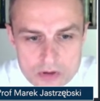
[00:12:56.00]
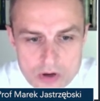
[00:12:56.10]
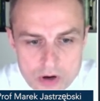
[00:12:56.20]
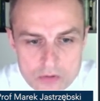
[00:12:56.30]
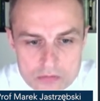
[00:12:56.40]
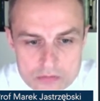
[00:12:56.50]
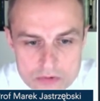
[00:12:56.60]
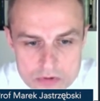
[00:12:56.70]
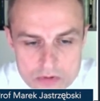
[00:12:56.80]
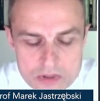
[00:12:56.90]
go
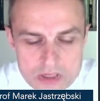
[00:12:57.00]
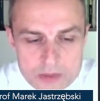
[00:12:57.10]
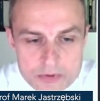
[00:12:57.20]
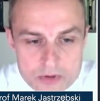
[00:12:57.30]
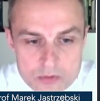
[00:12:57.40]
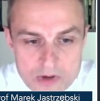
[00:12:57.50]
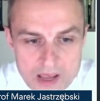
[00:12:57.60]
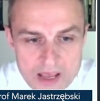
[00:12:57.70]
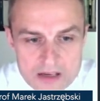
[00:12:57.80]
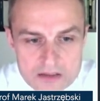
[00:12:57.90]
too deep, you will
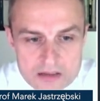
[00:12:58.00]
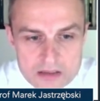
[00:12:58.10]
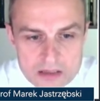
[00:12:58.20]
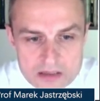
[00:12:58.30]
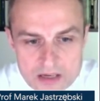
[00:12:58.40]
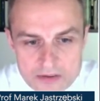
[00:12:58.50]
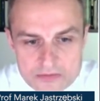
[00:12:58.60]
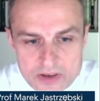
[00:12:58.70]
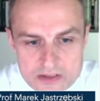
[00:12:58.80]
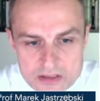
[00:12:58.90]
end in the left
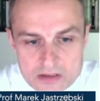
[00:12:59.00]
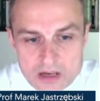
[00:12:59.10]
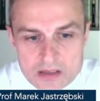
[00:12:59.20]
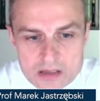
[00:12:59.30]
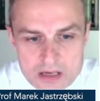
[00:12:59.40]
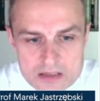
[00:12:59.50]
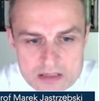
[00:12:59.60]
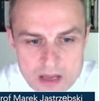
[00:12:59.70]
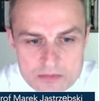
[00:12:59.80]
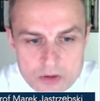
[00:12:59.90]
ventricle and that's
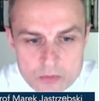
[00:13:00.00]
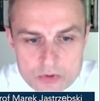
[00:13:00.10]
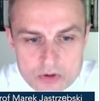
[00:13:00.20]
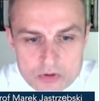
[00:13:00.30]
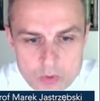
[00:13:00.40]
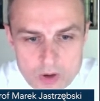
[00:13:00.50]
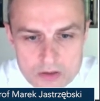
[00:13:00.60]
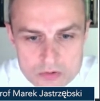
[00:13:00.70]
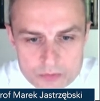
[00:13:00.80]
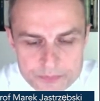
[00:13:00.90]
something we don't want to.
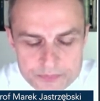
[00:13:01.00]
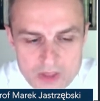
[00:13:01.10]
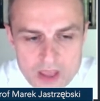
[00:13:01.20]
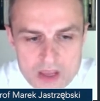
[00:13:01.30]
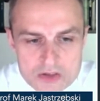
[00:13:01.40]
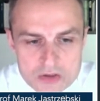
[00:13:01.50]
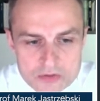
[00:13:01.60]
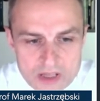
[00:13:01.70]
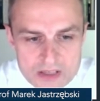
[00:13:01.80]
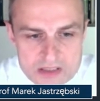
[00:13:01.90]
So
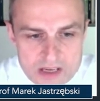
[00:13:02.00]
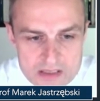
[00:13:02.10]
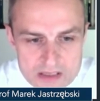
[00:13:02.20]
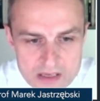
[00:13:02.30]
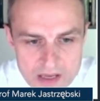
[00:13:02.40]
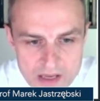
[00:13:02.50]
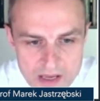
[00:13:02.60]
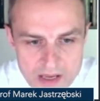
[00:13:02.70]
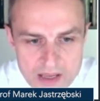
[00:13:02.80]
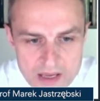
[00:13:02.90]
that's a,
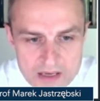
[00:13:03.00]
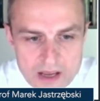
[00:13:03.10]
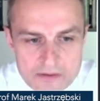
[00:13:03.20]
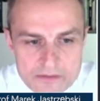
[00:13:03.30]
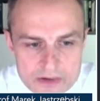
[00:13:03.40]
again a very